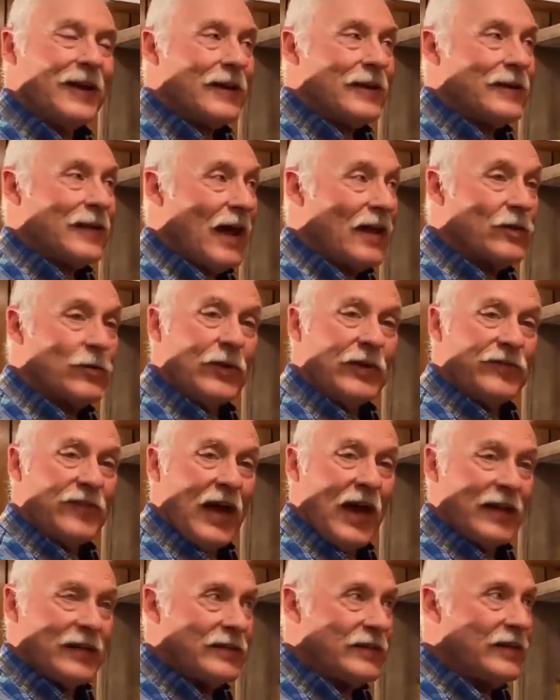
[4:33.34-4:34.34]
Now that we've
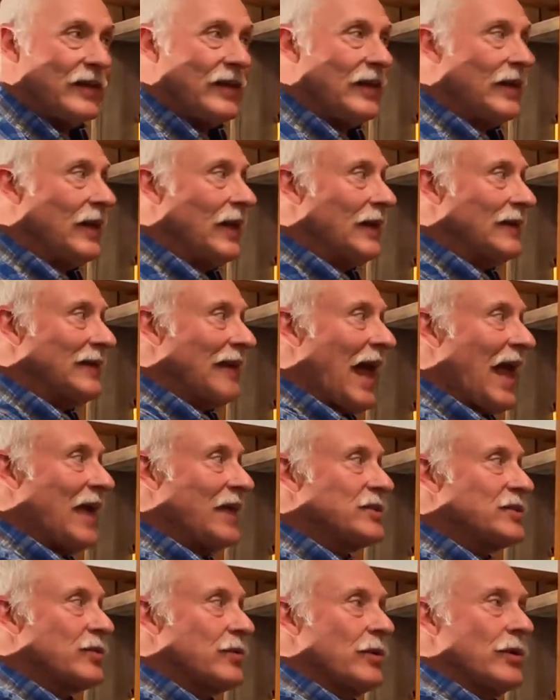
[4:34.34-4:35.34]
got the
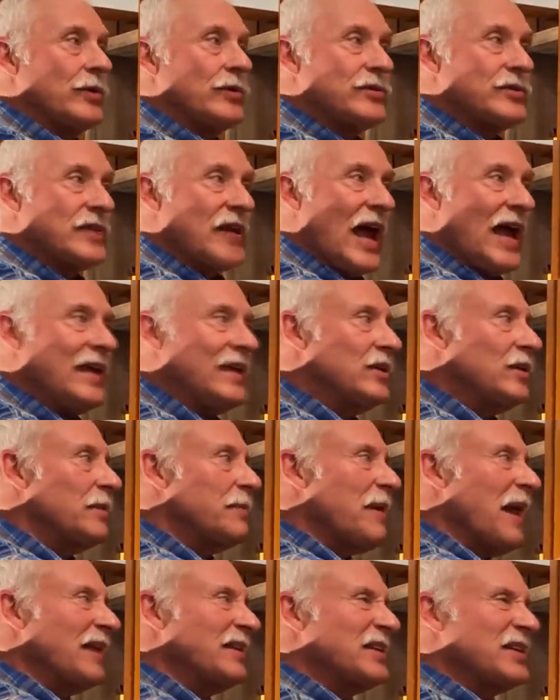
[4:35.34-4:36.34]
lag screws tightened to
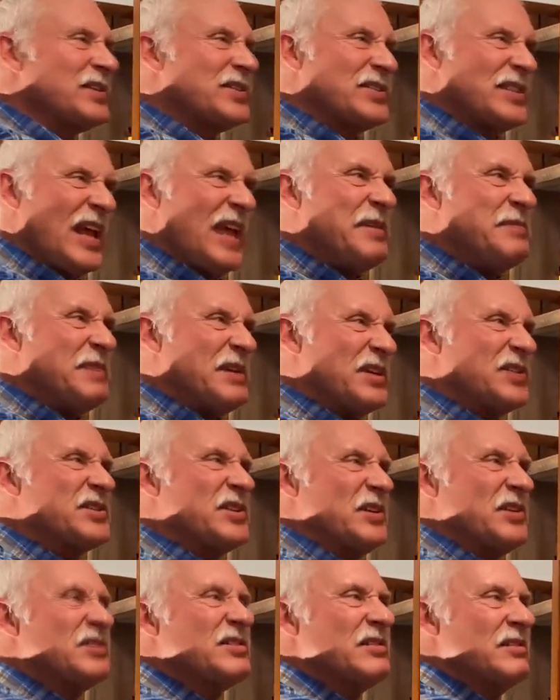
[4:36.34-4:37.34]
about the same
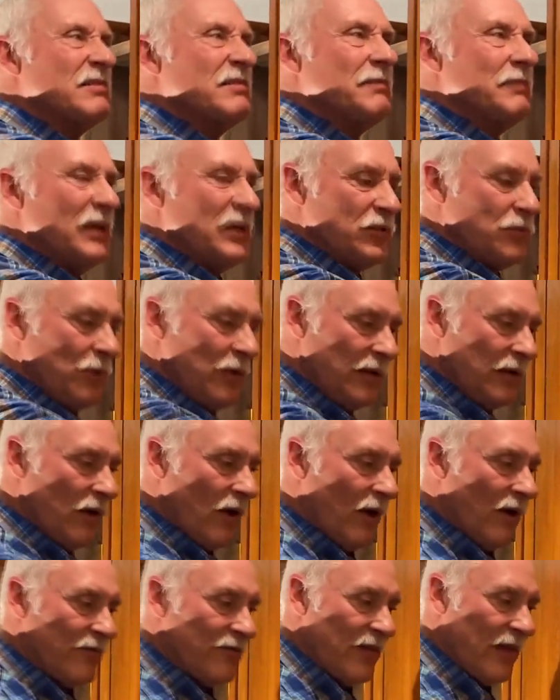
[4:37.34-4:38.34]
distance between
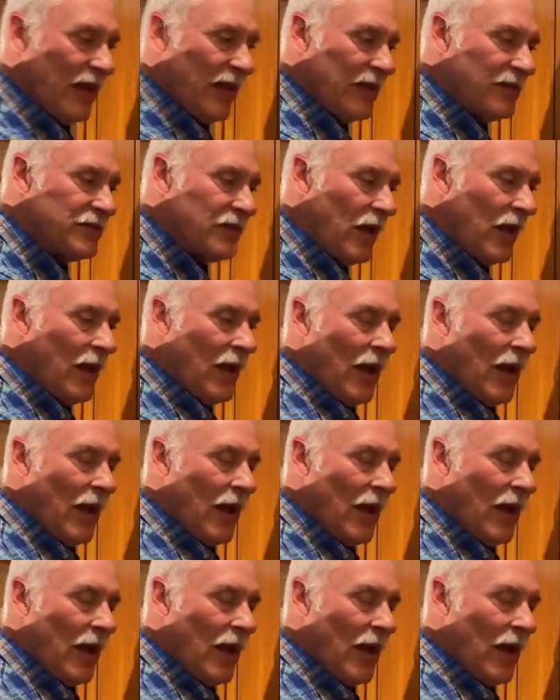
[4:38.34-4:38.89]
all of the heads,